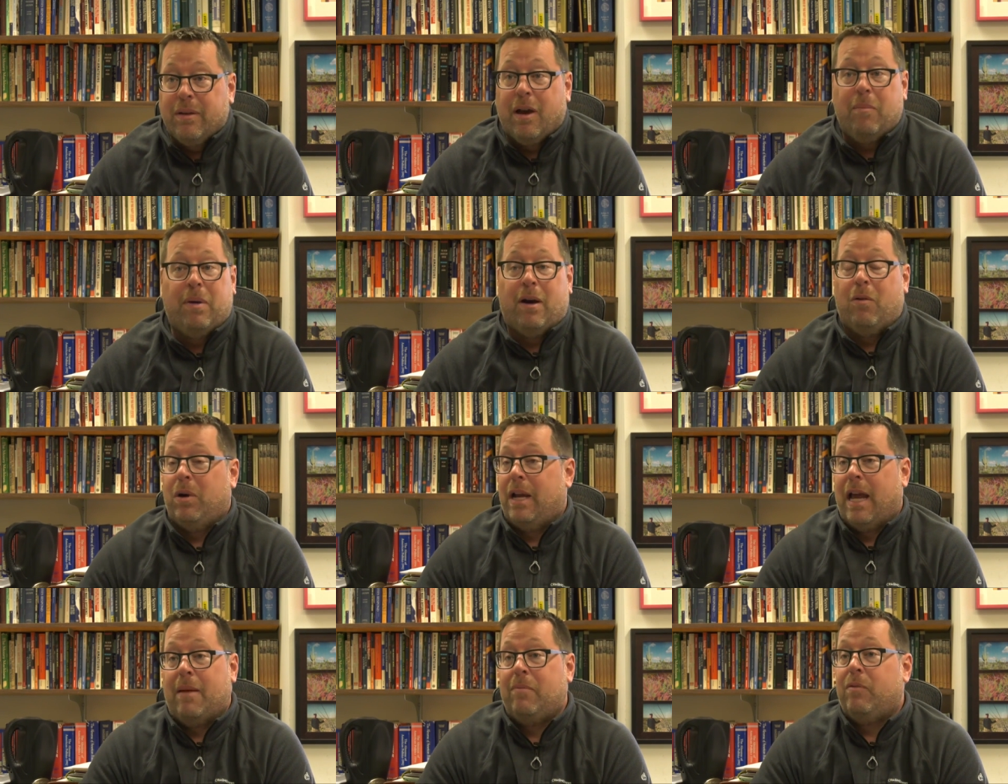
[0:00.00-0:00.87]
about
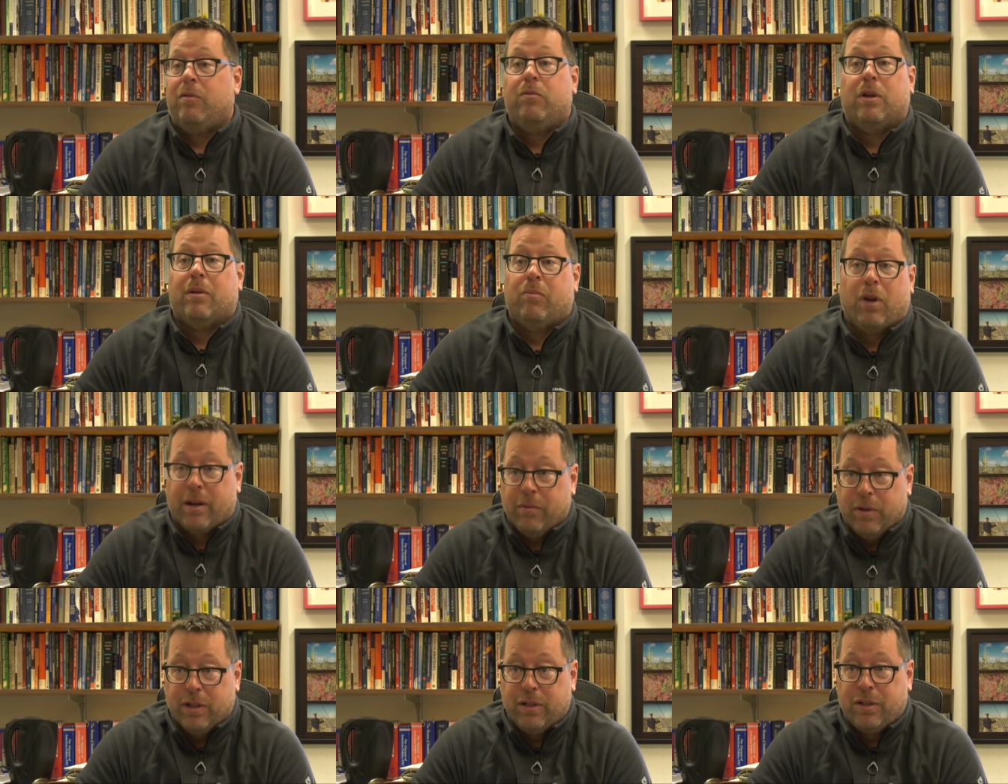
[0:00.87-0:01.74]
what happened with Rick
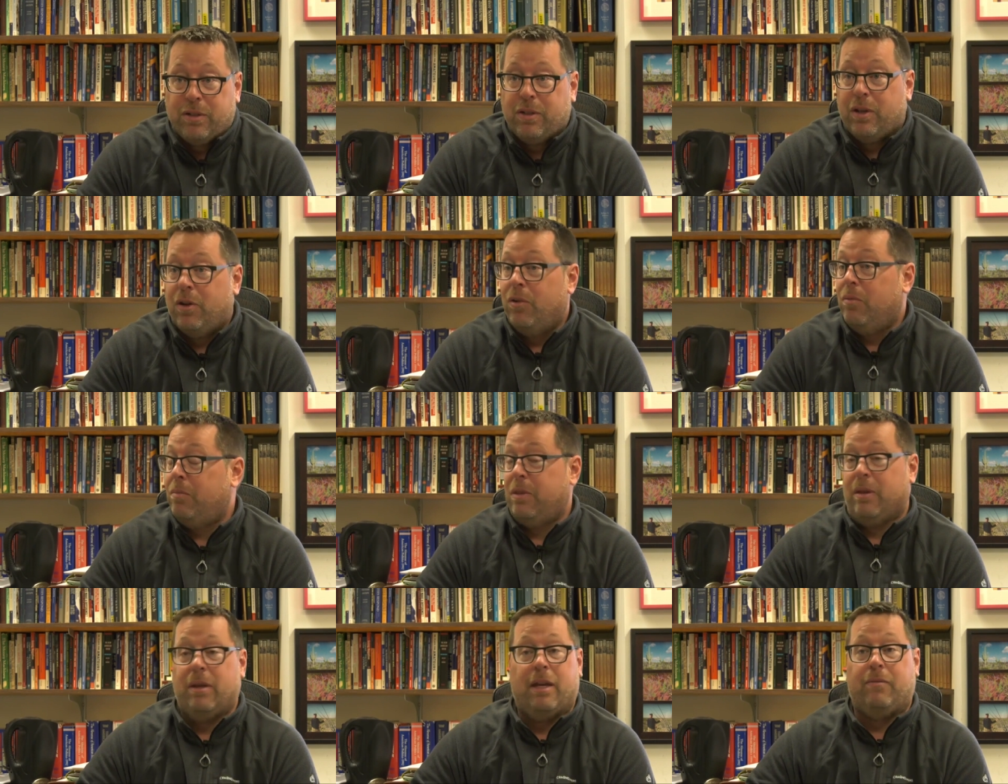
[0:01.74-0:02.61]
Breckenridge. So,
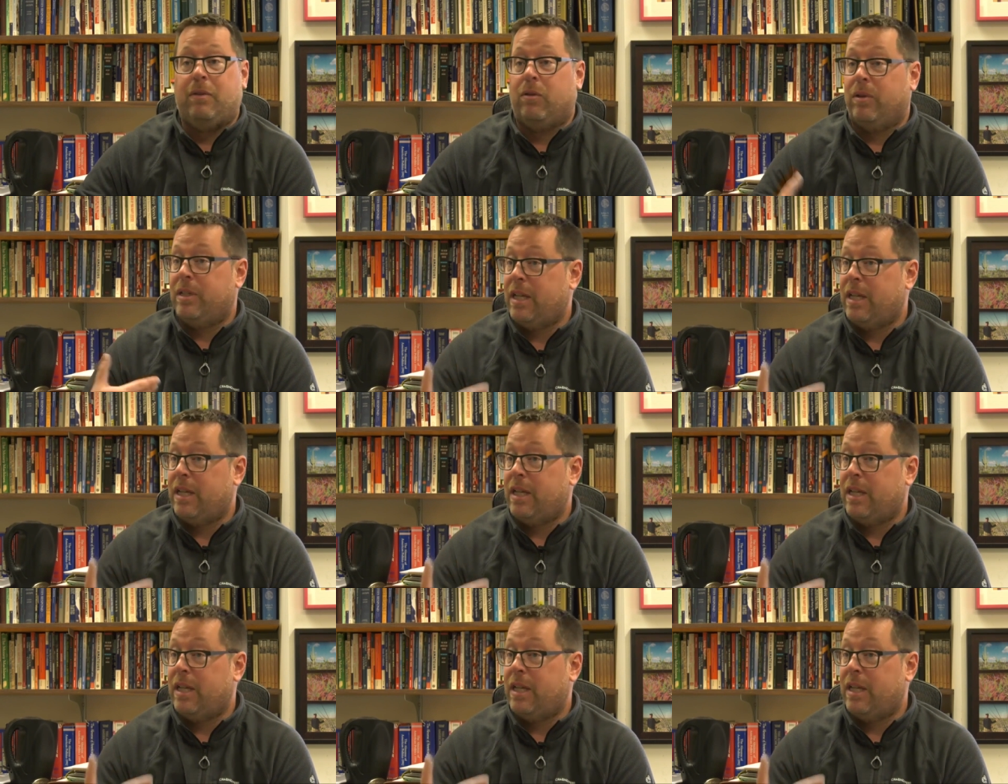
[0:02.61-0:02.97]
if they're